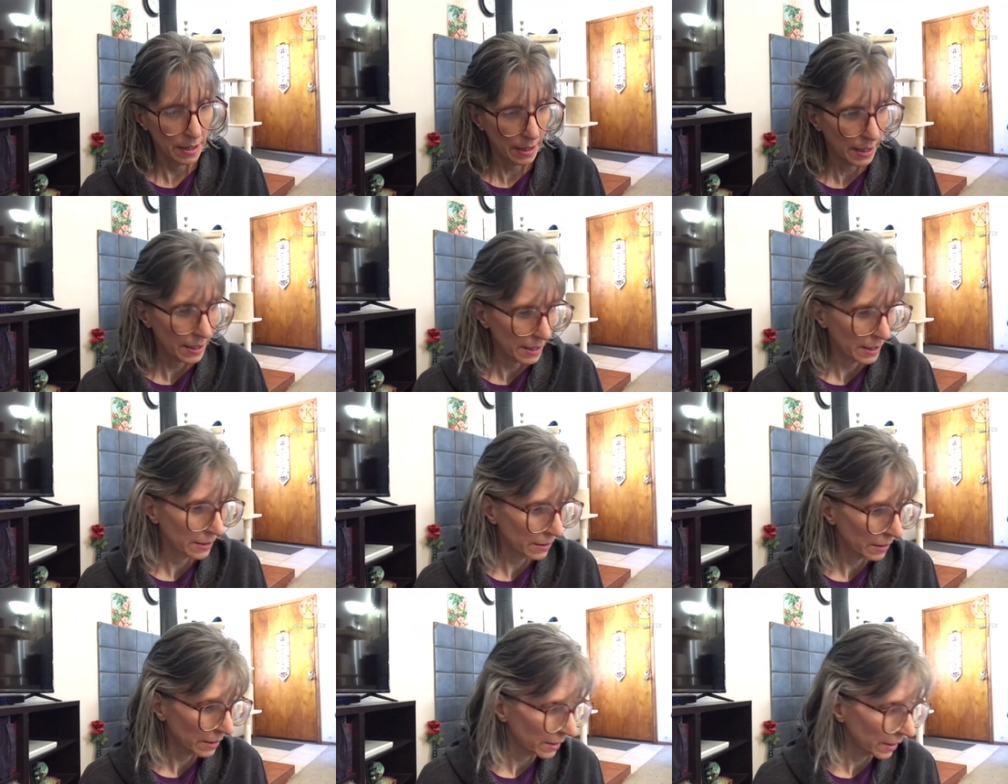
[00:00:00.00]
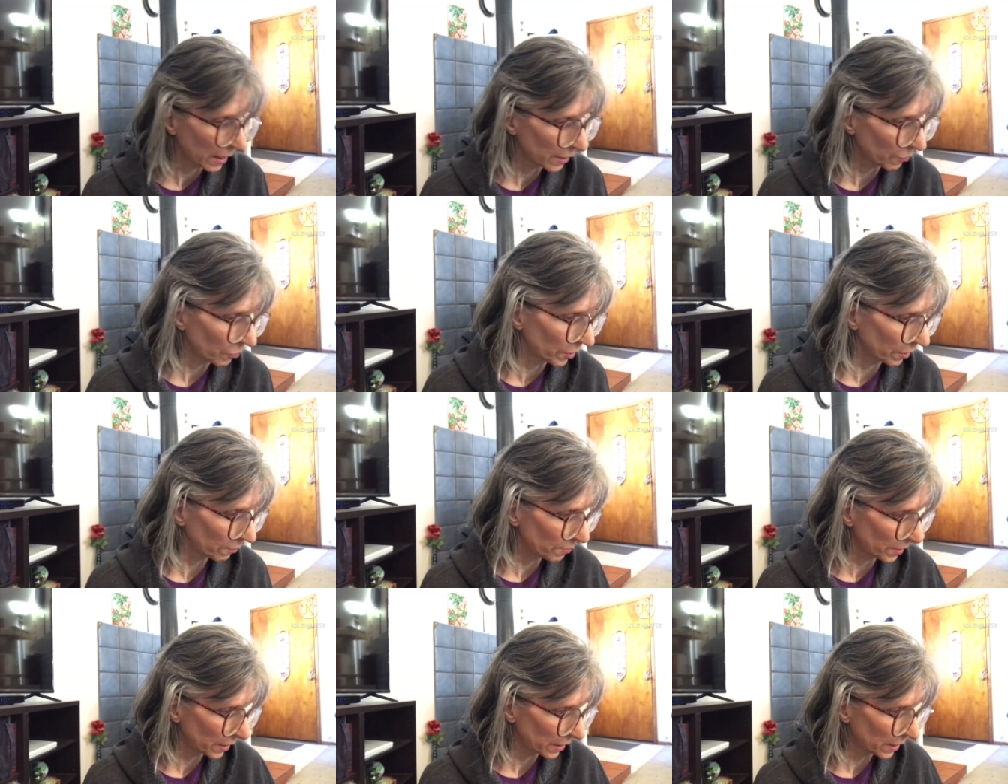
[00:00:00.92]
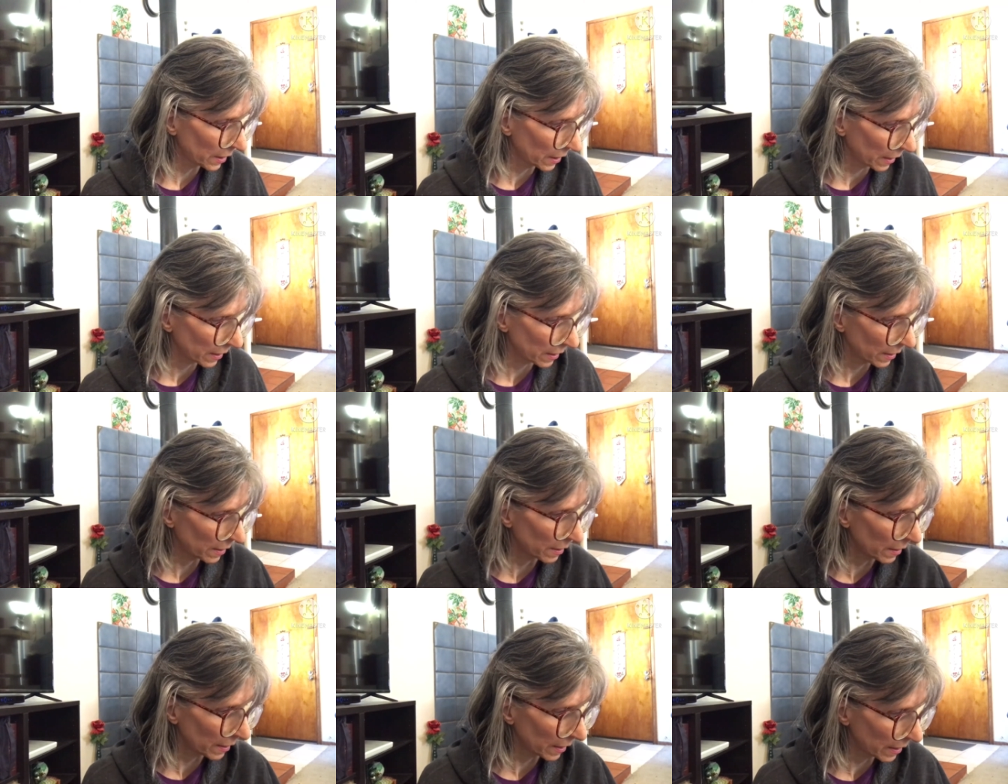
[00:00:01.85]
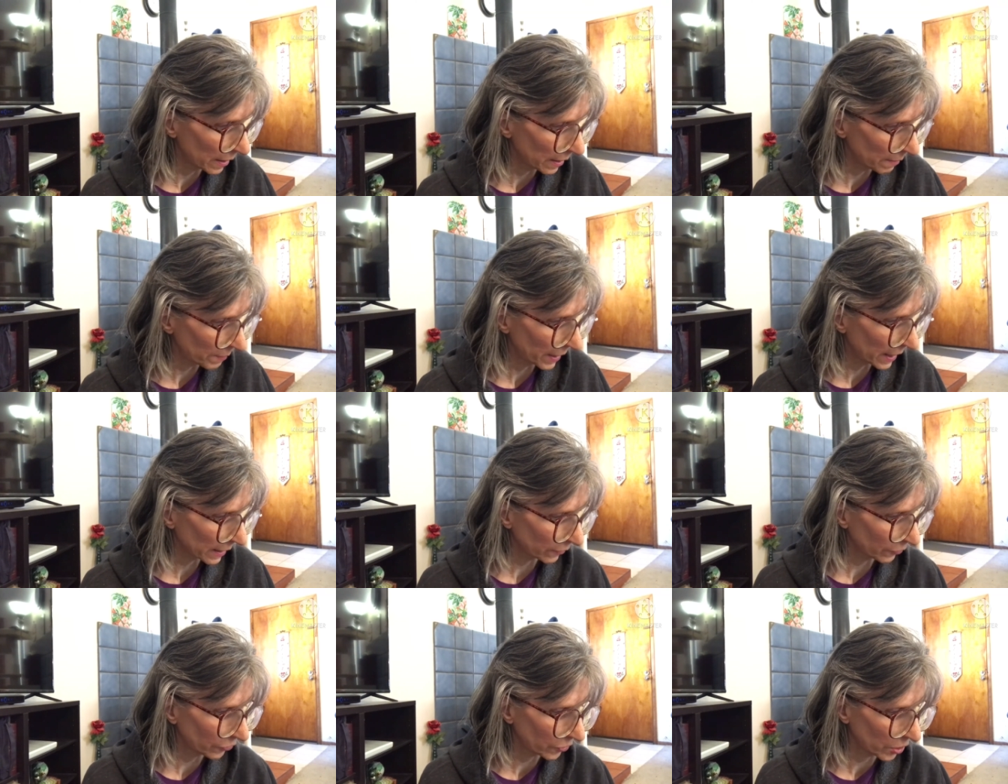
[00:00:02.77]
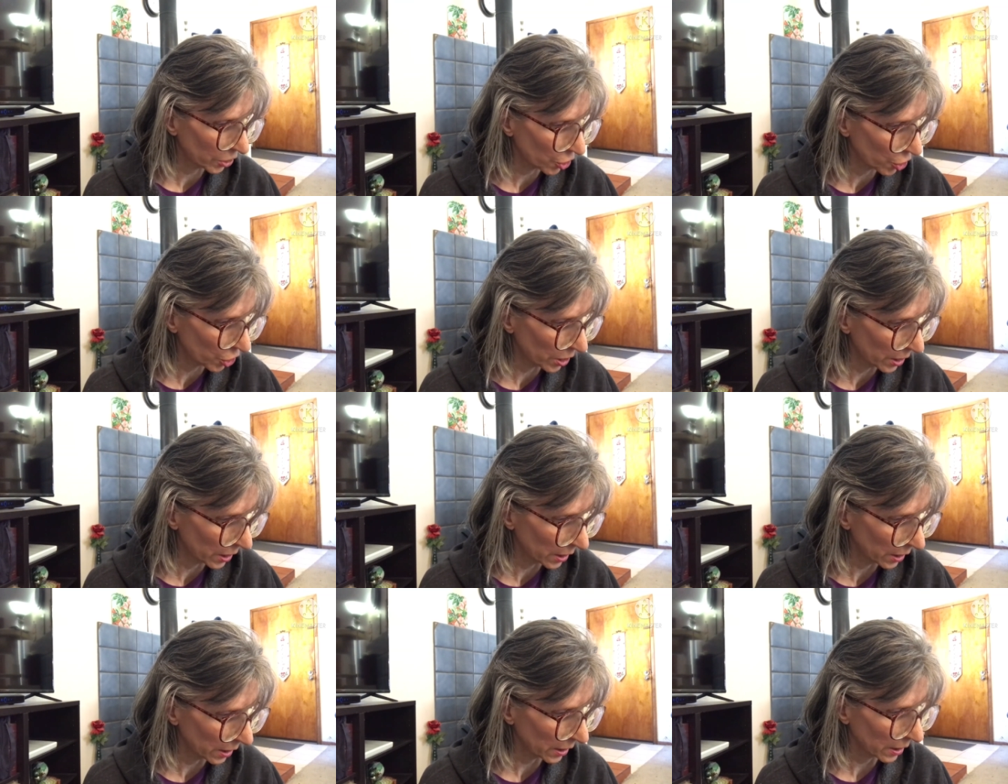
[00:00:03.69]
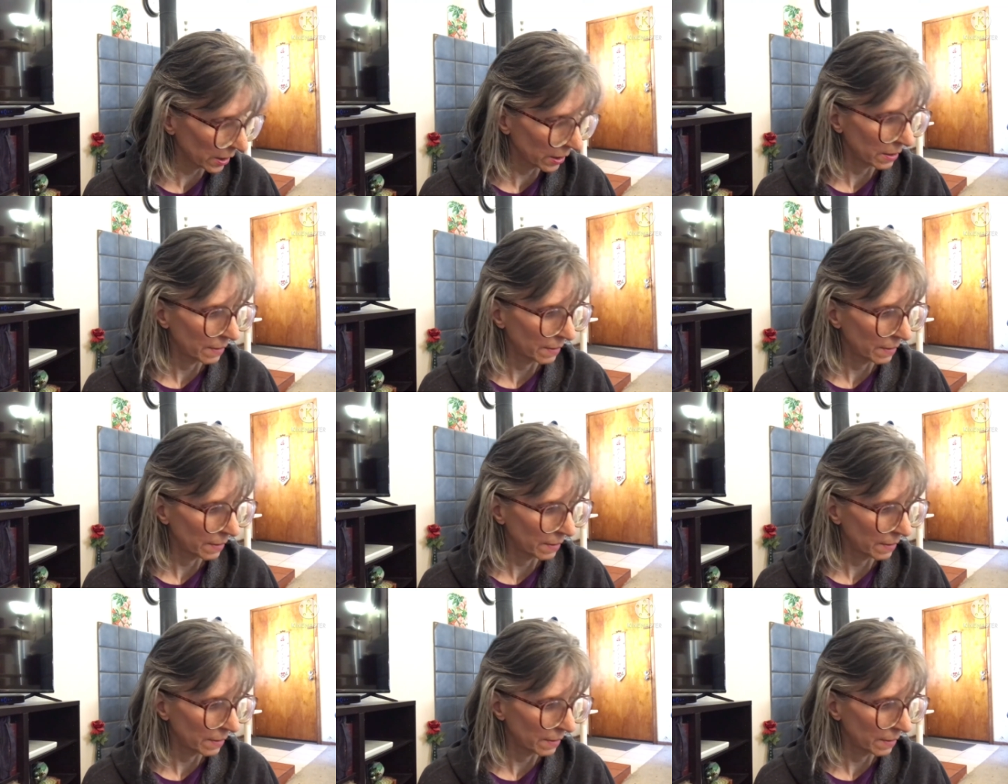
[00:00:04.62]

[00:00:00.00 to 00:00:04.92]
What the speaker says: and then I will be back stitching